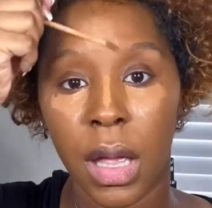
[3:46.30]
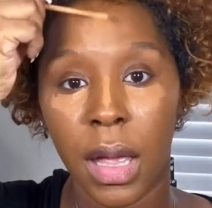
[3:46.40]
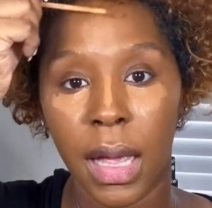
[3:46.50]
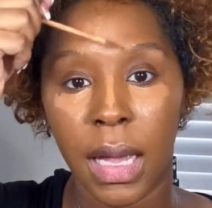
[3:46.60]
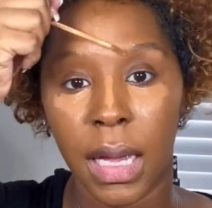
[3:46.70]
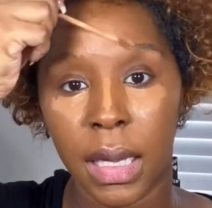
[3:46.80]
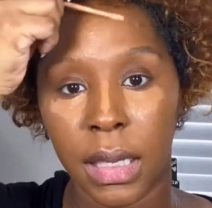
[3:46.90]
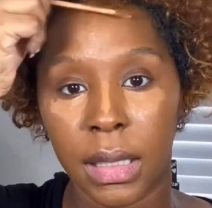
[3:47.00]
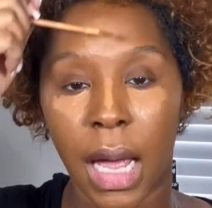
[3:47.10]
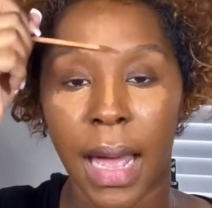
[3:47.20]

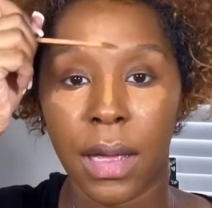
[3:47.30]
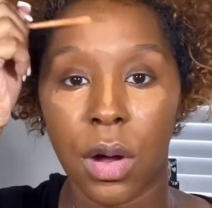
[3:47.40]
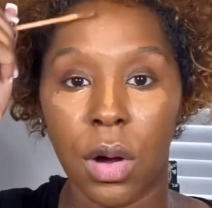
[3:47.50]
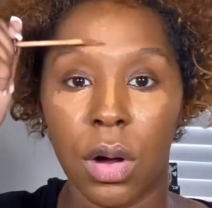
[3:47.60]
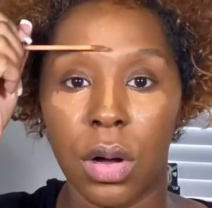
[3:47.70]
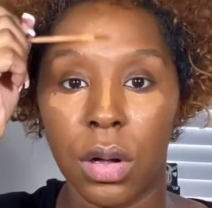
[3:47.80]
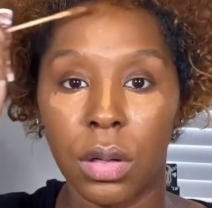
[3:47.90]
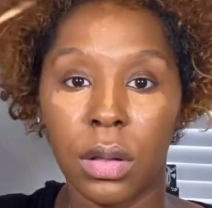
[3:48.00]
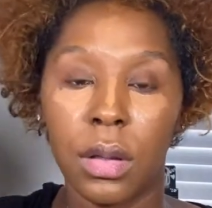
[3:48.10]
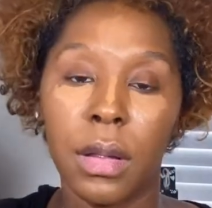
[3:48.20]
and I call
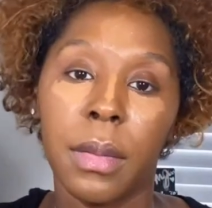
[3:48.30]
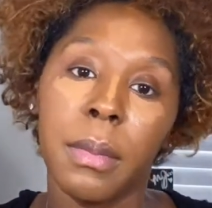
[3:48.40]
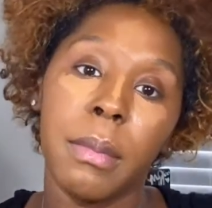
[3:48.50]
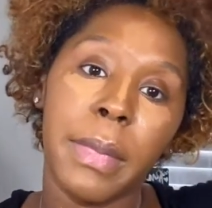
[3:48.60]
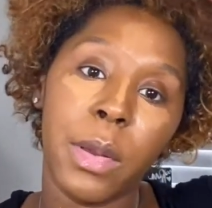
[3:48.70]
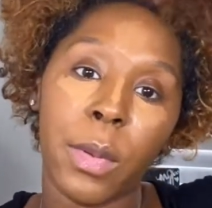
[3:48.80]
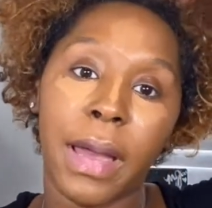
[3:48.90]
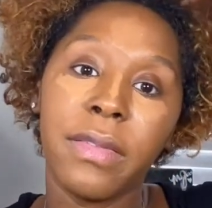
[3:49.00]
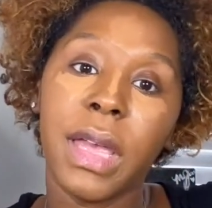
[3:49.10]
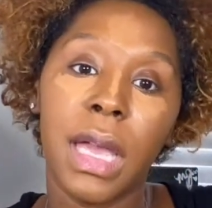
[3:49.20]

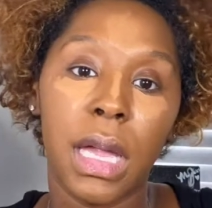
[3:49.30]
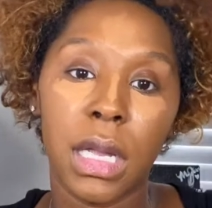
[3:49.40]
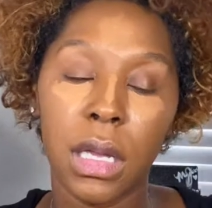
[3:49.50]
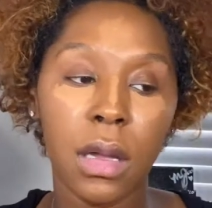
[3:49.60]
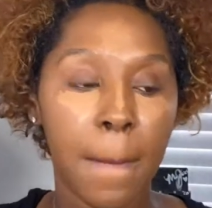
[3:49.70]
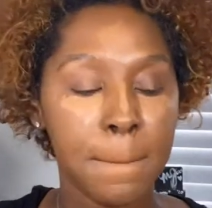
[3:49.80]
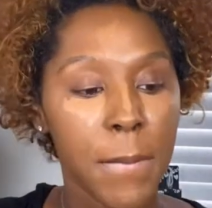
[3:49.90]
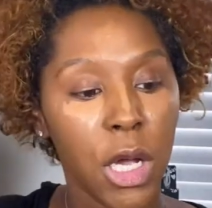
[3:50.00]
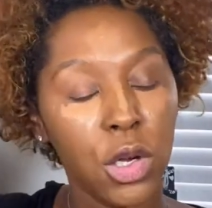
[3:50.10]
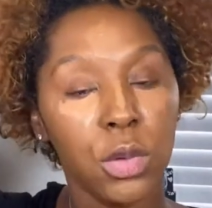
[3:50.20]
midwife Annie,
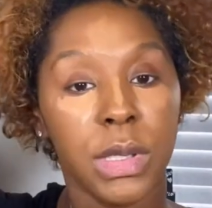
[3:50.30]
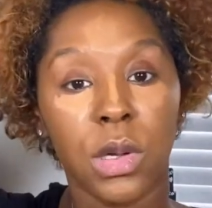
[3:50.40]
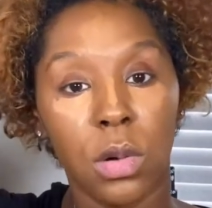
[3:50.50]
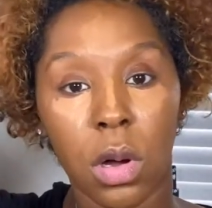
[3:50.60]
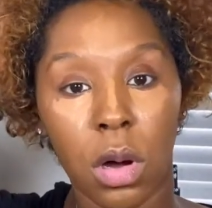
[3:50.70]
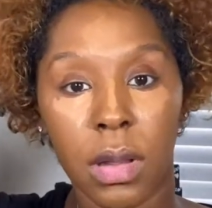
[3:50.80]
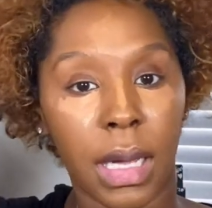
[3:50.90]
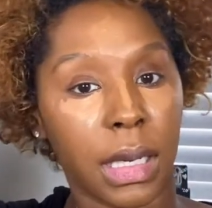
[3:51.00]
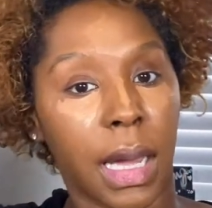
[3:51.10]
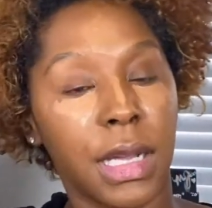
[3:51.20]
who was on call
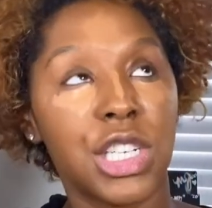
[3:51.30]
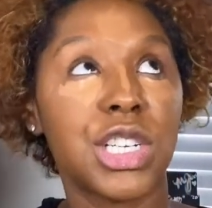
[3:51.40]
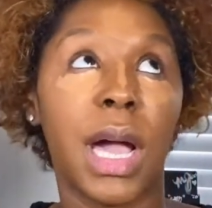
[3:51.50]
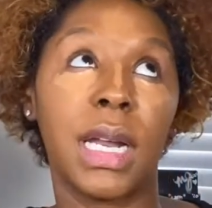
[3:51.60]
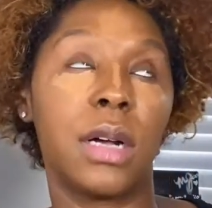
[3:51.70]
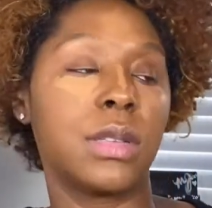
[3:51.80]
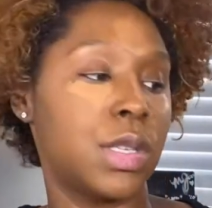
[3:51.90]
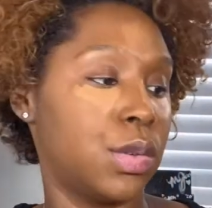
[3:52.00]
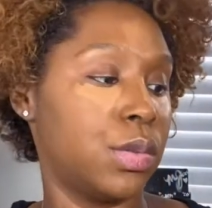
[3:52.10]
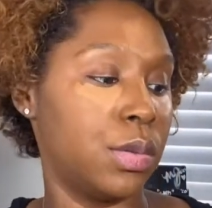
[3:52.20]
that night. Shout out
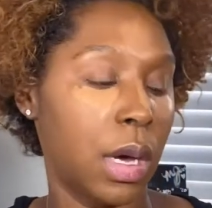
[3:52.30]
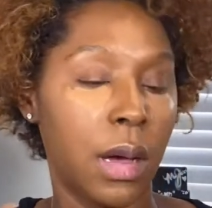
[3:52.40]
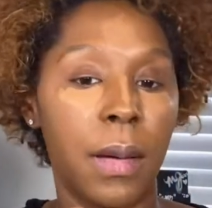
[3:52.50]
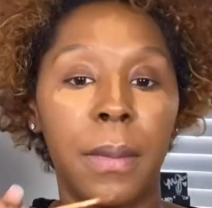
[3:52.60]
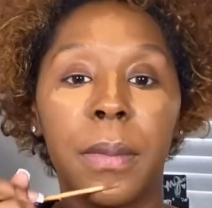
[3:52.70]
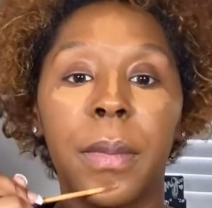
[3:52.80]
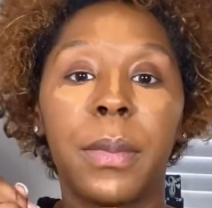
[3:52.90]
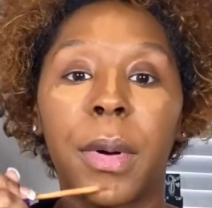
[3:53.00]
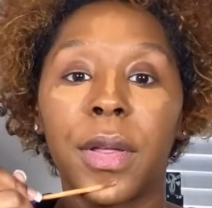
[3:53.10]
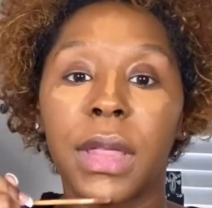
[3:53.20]
to
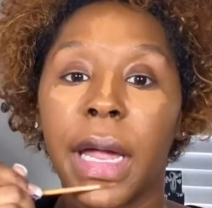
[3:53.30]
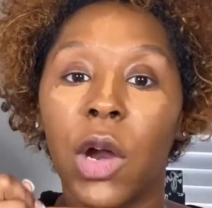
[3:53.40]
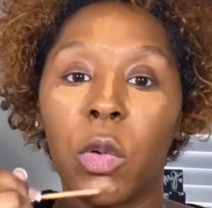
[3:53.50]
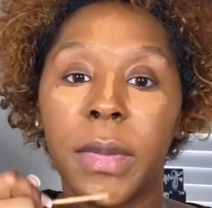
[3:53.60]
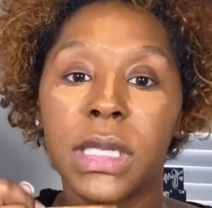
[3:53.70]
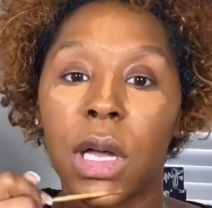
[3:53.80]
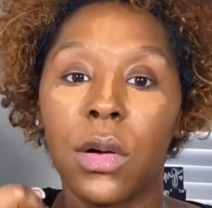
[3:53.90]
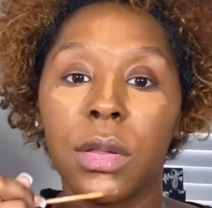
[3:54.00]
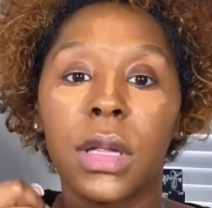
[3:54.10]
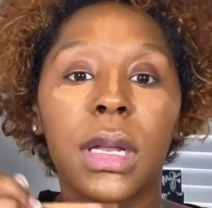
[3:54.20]
Birth Care Women's
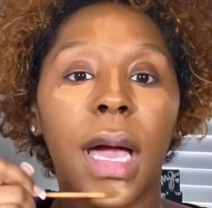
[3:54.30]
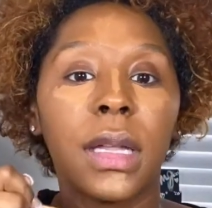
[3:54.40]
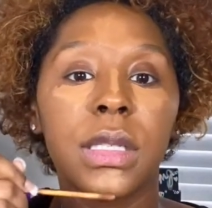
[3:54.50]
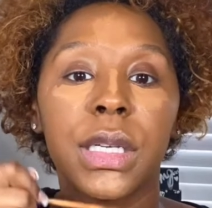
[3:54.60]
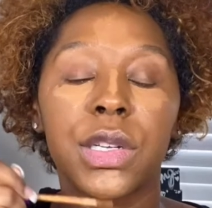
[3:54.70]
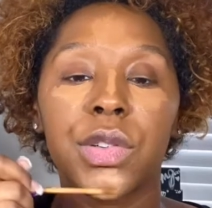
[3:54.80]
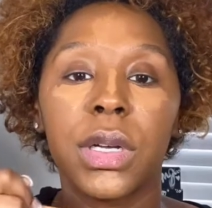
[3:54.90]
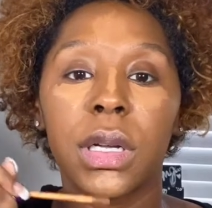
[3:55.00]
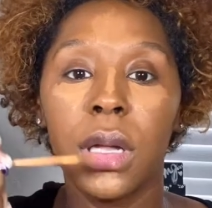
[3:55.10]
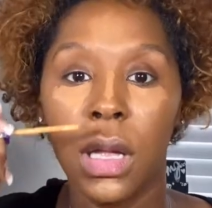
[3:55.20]
Health in
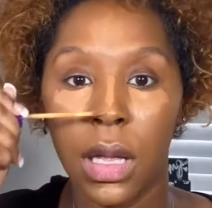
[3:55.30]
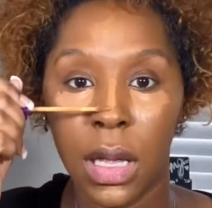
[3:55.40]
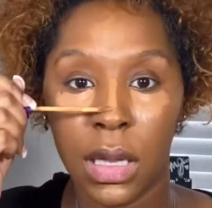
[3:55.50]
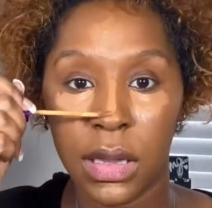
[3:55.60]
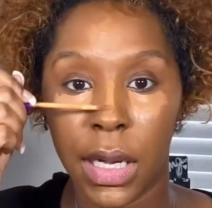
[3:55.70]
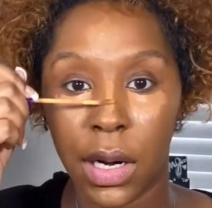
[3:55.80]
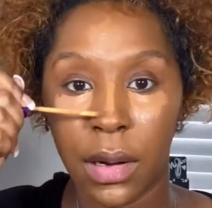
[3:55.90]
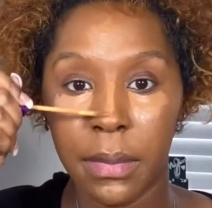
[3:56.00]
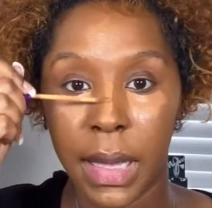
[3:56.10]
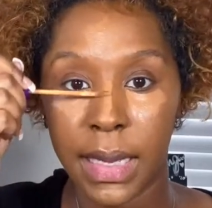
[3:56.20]
Alexandria. They're
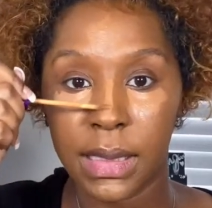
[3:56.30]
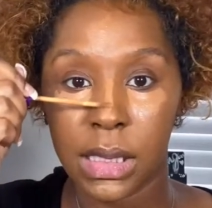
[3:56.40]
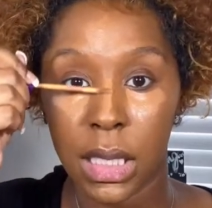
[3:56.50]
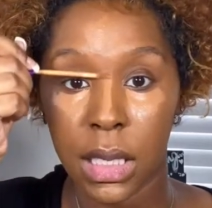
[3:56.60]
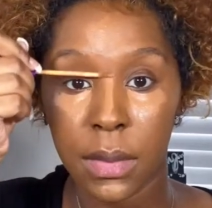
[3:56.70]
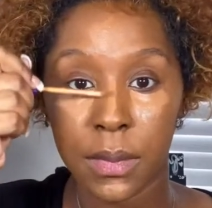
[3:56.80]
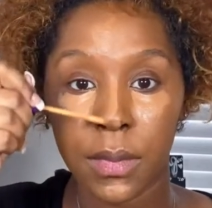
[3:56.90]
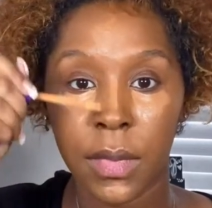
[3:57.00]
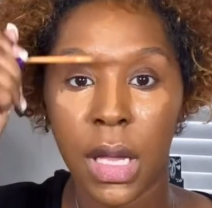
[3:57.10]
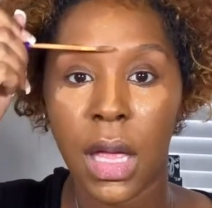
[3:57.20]
amazing.
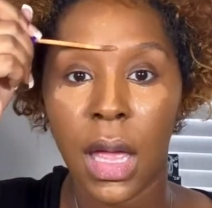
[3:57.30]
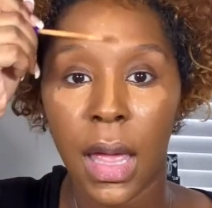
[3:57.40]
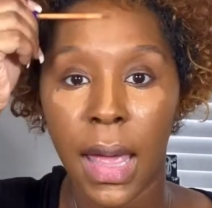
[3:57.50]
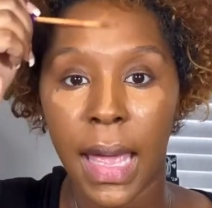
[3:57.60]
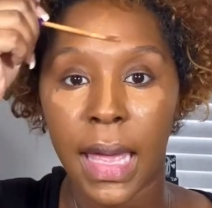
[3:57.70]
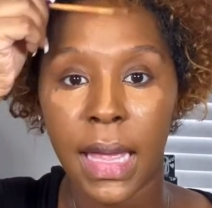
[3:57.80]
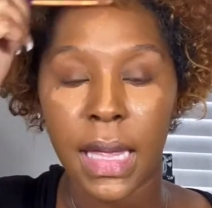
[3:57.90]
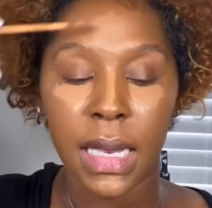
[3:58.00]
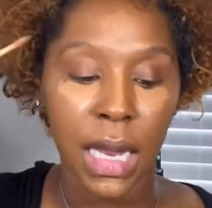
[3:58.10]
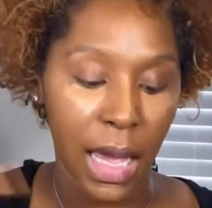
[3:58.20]

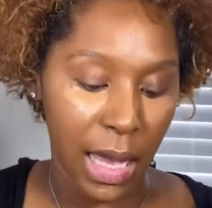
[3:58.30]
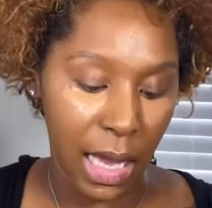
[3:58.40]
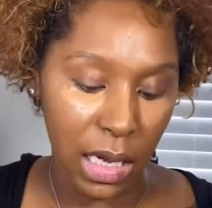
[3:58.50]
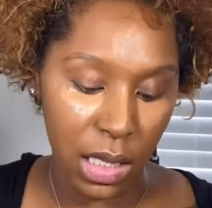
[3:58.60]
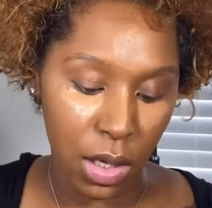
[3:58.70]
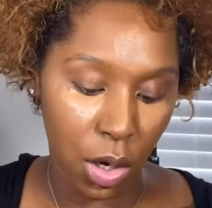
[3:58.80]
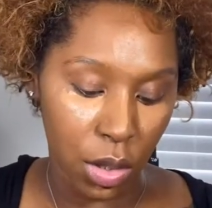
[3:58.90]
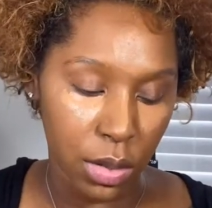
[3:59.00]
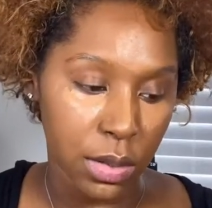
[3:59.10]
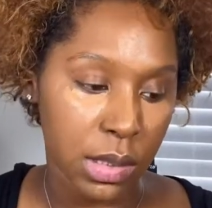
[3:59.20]
And Annie
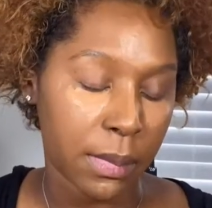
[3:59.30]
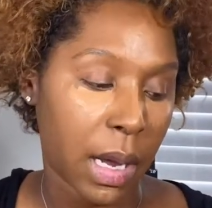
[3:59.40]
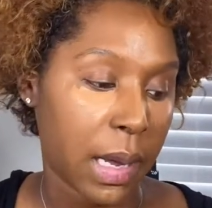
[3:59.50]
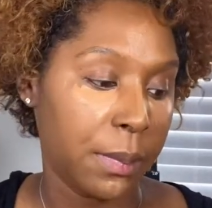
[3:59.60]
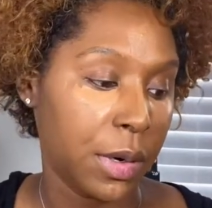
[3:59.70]
calls my birth